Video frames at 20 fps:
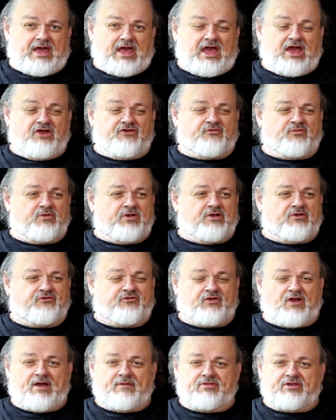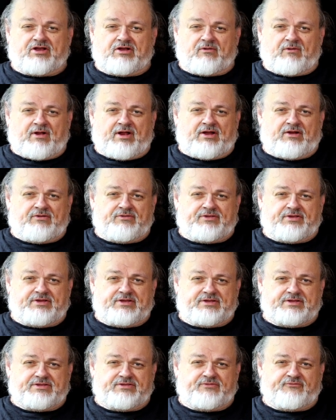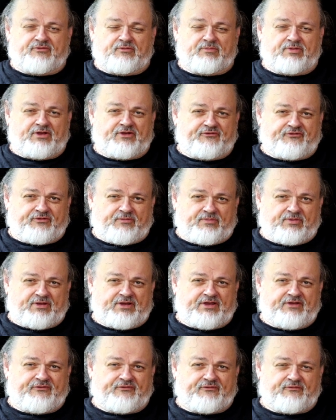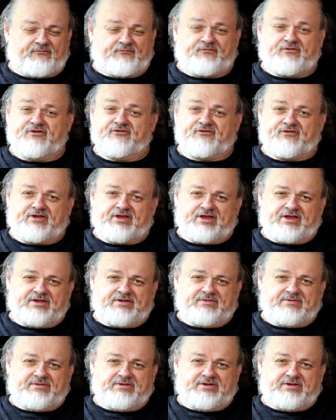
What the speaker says: as we are traveling around from place to place, visiting